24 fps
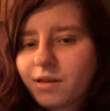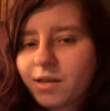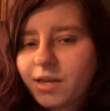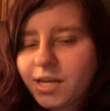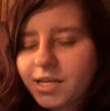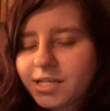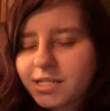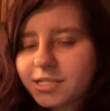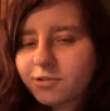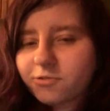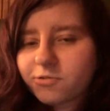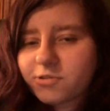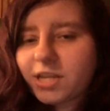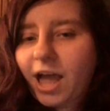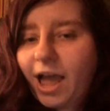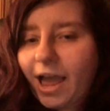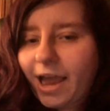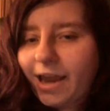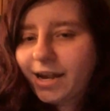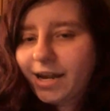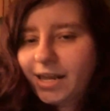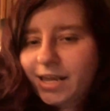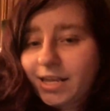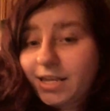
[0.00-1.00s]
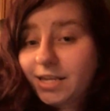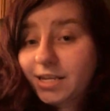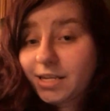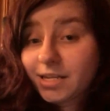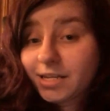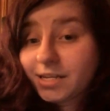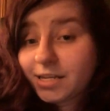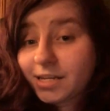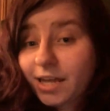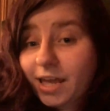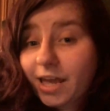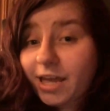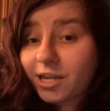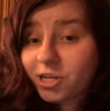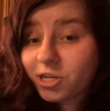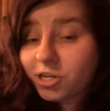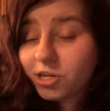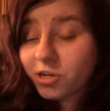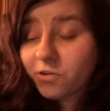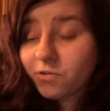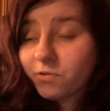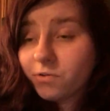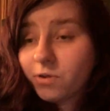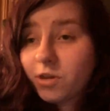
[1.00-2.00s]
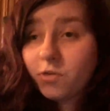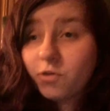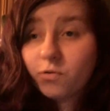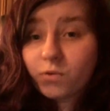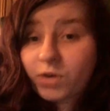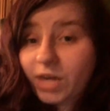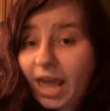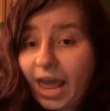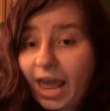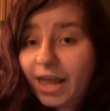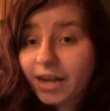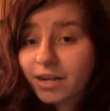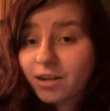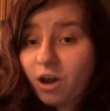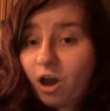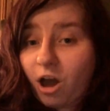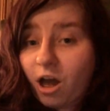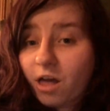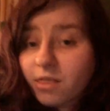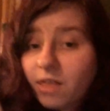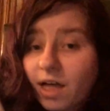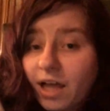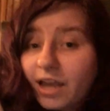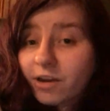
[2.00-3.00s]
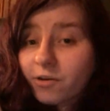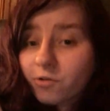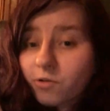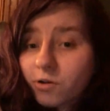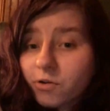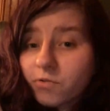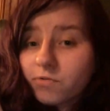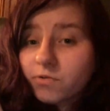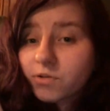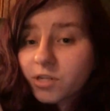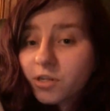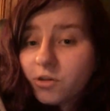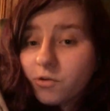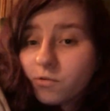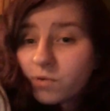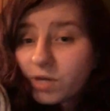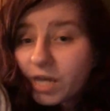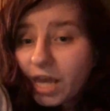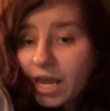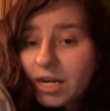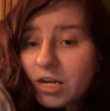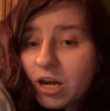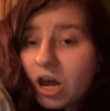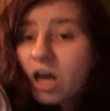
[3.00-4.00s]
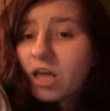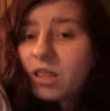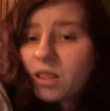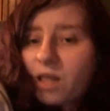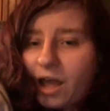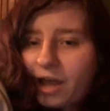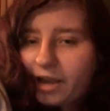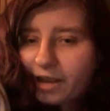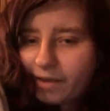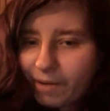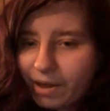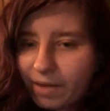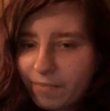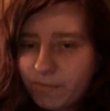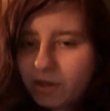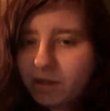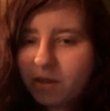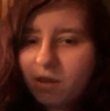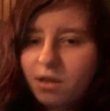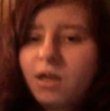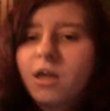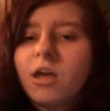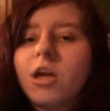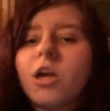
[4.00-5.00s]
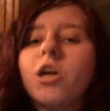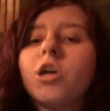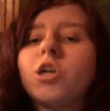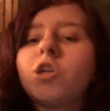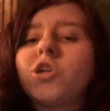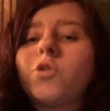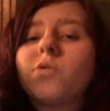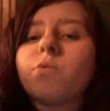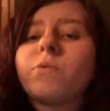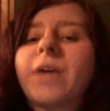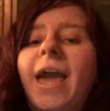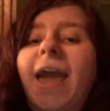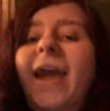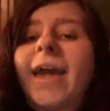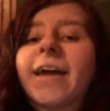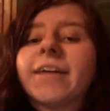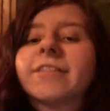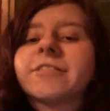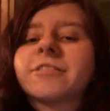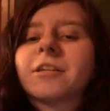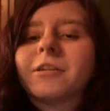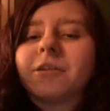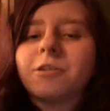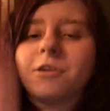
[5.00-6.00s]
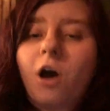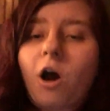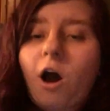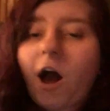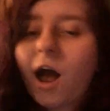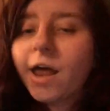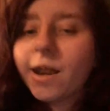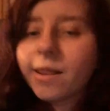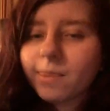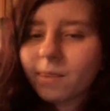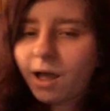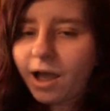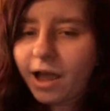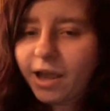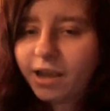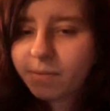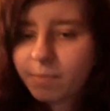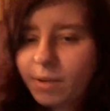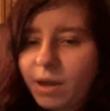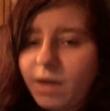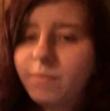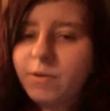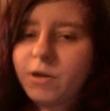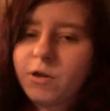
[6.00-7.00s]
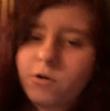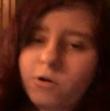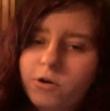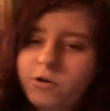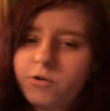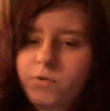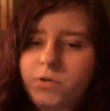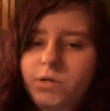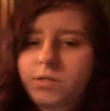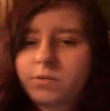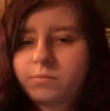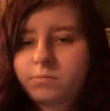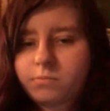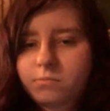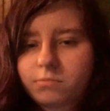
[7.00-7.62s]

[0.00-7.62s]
He's so tiny and cute. You can't not like Groot. You cannot like baby. You can't not like baby Groot.